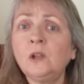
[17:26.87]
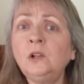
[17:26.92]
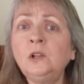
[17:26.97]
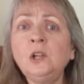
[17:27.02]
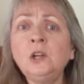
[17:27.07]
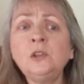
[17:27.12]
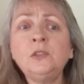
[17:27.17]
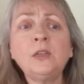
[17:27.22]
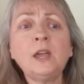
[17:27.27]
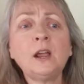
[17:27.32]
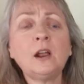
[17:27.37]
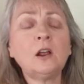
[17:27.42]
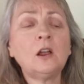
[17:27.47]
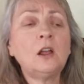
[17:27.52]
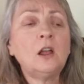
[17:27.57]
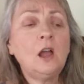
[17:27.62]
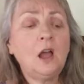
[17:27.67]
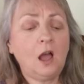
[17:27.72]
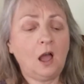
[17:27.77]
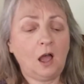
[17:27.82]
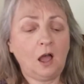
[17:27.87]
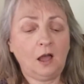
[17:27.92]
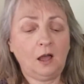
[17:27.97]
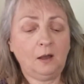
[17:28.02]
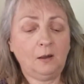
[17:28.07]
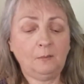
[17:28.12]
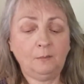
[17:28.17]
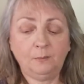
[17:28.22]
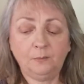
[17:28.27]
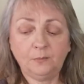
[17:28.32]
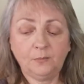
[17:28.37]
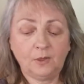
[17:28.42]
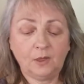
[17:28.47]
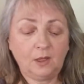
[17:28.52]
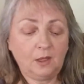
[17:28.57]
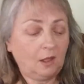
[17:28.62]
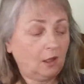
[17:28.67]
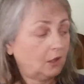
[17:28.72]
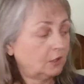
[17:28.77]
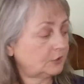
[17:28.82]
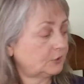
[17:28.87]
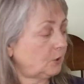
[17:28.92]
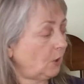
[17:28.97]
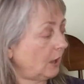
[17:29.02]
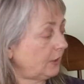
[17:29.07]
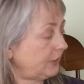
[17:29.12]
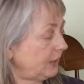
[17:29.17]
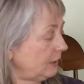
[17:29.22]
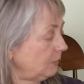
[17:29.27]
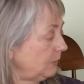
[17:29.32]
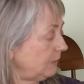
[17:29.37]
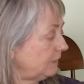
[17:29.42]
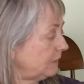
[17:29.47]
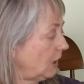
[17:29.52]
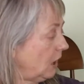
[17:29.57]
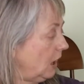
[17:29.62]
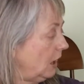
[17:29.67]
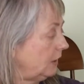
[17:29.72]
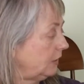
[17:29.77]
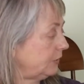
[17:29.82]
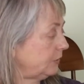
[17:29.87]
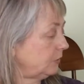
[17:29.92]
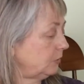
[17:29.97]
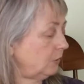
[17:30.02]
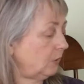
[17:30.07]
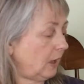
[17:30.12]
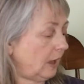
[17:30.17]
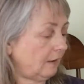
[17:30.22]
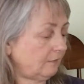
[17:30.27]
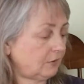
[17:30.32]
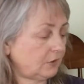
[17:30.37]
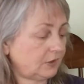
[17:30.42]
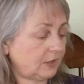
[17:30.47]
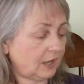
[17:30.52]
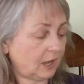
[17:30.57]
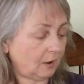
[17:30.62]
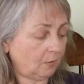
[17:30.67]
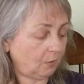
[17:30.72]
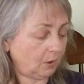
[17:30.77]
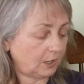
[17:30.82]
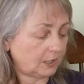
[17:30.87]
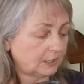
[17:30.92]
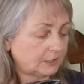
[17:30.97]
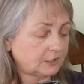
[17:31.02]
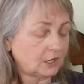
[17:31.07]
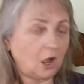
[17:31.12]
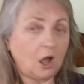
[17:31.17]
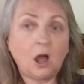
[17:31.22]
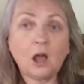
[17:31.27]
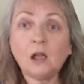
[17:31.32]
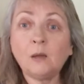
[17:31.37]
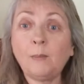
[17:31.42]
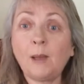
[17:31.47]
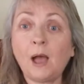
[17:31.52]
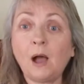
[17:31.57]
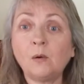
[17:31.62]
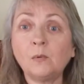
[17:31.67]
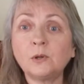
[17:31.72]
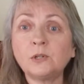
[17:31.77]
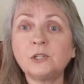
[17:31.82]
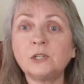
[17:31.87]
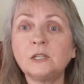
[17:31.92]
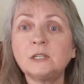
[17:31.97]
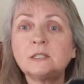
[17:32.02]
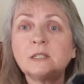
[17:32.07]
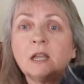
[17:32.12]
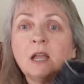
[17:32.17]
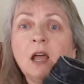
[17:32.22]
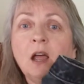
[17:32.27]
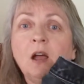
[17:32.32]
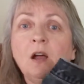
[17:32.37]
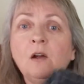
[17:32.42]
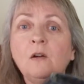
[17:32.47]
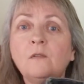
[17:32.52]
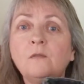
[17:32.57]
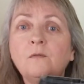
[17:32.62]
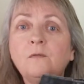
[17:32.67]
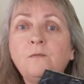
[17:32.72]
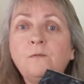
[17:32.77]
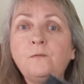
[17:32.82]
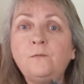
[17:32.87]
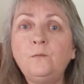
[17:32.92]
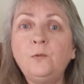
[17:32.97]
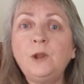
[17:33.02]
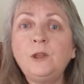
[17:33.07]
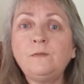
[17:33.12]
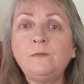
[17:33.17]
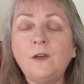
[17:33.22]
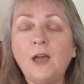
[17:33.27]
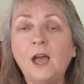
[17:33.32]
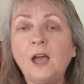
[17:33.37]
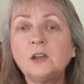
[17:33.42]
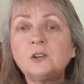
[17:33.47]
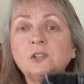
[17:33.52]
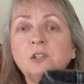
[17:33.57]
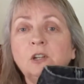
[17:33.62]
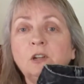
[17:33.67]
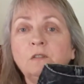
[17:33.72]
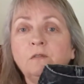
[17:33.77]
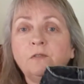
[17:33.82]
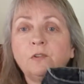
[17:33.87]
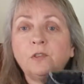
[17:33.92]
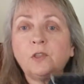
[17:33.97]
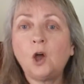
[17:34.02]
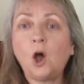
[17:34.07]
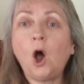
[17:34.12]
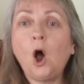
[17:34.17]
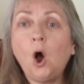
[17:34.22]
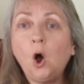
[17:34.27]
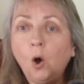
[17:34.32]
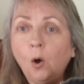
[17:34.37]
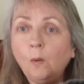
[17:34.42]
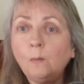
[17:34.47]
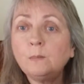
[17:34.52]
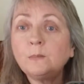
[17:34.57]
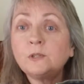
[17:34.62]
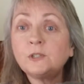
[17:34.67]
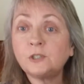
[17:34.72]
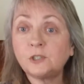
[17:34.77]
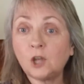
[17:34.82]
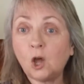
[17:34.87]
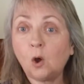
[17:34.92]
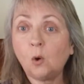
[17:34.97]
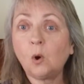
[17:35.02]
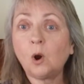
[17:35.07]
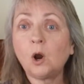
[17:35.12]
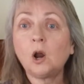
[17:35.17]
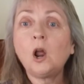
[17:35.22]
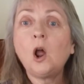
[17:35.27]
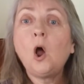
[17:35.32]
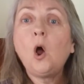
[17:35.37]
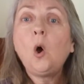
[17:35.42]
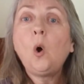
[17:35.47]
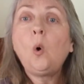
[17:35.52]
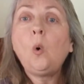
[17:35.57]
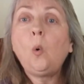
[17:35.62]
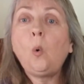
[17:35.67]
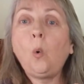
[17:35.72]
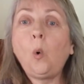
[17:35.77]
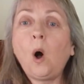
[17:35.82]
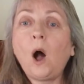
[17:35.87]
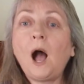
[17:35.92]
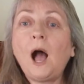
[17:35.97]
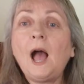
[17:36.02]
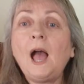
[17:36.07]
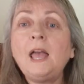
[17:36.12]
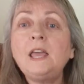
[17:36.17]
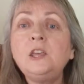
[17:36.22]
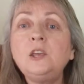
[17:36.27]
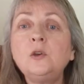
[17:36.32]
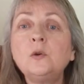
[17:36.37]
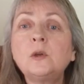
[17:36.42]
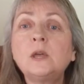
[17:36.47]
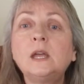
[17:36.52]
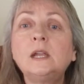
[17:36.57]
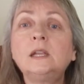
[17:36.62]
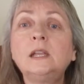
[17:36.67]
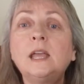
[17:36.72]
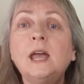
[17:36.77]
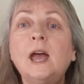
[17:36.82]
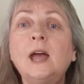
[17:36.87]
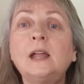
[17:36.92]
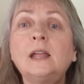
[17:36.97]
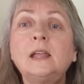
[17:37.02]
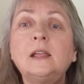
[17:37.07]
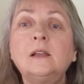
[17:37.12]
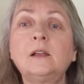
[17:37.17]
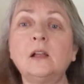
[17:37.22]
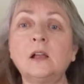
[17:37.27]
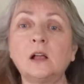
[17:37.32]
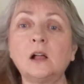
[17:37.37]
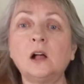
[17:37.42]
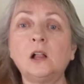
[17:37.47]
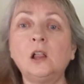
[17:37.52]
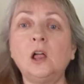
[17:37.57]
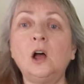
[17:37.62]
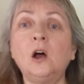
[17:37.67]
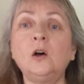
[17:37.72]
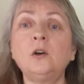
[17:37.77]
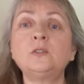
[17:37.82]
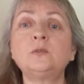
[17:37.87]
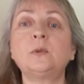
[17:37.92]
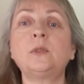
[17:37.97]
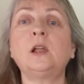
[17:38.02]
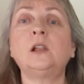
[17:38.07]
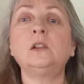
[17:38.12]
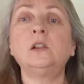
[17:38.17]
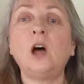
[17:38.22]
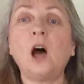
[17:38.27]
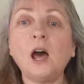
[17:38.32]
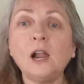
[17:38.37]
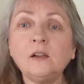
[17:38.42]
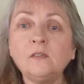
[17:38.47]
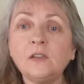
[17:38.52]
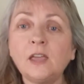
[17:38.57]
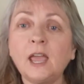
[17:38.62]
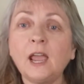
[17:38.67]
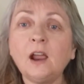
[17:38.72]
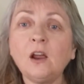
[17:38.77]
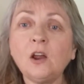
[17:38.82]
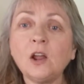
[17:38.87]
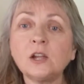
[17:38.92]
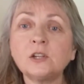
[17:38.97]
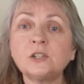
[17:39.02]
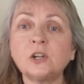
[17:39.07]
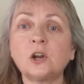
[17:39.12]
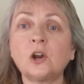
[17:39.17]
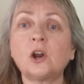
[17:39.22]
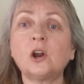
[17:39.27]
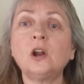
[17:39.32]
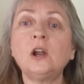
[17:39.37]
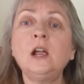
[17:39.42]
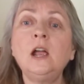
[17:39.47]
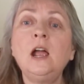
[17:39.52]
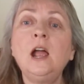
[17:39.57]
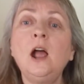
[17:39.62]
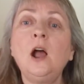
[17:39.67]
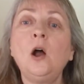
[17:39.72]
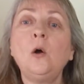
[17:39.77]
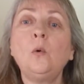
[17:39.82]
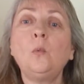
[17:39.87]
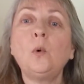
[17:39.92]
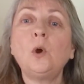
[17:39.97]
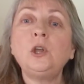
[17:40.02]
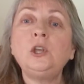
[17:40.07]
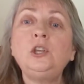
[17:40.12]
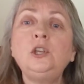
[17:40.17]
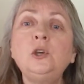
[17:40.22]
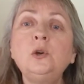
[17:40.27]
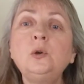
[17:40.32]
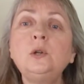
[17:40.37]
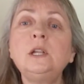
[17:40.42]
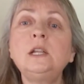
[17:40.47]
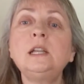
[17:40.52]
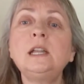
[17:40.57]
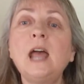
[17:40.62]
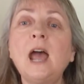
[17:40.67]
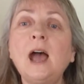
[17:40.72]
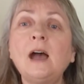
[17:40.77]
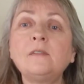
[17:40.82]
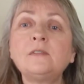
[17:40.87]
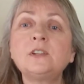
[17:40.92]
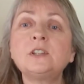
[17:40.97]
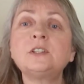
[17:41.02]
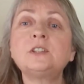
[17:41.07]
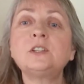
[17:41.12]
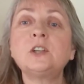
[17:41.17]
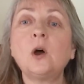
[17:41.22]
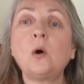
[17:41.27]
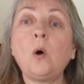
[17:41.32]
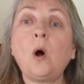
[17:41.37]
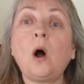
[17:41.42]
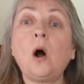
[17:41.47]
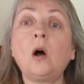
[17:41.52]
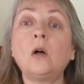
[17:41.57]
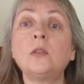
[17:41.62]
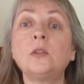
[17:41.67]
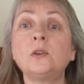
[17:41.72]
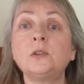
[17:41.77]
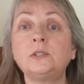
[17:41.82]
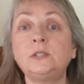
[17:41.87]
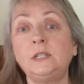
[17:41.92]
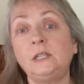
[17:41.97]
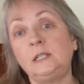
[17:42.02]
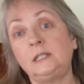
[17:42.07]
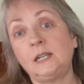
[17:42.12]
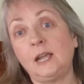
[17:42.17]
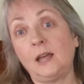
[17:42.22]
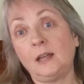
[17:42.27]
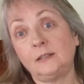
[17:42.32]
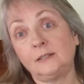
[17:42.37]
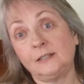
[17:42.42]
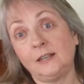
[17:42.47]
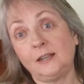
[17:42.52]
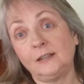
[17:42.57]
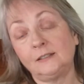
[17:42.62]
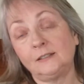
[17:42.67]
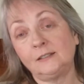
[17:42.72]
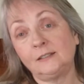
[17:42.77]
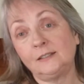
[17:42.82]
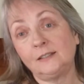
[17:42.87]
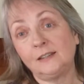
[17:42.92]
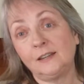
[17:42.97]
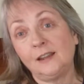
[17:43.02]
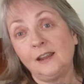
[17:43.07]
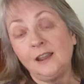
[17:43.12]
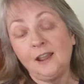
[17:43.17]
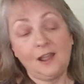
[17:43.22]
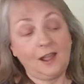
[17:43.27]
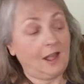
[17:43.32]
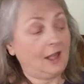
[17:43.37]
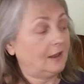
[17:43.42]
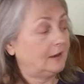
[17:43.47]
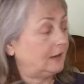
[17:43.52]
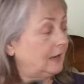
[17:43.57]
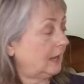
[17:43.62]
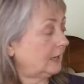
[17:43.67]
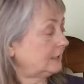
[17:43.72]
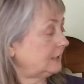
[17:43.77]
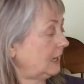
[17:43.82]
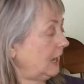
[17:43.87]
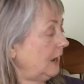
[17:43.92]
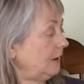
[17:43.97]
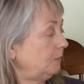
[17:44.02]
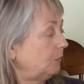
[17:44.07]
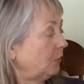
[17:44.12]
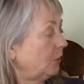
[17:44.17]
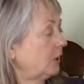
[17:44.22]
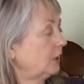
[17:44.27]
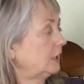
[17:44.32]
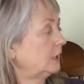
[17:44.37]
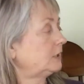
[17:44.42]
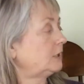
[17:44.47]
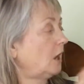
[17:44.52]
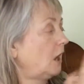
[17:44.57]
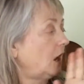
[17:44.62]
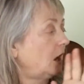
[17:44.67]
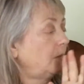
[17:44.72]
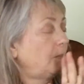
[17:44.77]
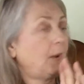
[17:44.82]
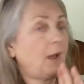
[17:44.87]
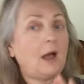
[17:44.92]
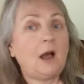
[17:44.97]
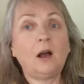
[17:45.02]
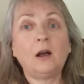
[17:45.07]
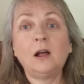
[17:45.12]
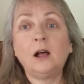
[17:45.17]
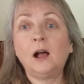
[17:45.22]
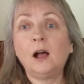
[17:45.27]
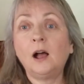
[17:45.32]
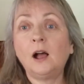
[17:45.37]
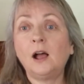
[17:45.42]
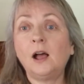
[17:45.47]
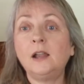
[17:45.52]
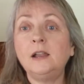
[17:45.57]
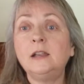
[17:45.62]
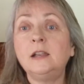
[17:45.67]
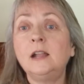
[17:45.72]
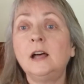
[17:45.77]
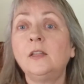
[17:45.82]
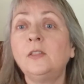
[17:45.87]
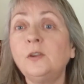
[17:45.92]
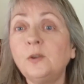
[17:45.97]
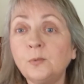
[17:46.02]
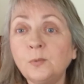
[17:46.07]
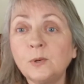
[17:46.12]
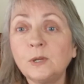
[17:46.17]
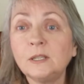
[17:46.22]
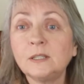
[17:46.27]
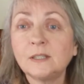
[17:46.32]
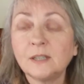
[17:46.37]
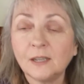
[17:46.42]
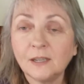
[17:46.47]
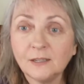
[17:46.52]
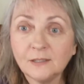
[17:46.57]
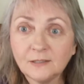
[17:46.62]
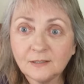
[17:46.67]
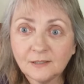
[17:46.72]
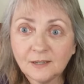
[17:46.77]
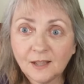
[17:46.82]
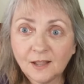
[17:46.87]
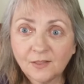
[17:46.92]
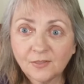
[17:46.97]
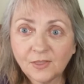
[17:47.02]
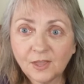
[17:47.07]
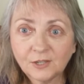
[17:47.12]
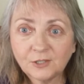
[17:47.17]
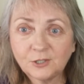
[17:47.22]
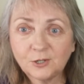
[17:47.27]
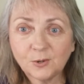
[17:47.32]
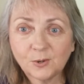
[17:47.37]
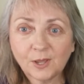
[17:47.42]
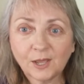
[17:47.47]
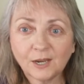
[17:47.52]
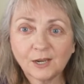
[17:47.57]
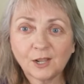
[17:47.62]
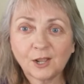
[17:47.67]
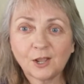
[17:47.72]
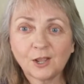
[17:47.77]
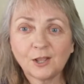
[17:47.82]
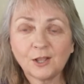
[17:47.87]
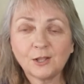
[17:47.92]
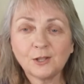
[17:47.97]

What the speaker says: Look there. So I think we've gone through everything I wanted to talk about, which is ReFashion for the home sewer, why you can get clothes with a lot of character where you didn't have to sew all those details in. Next time, we're going to talk about another reason that you can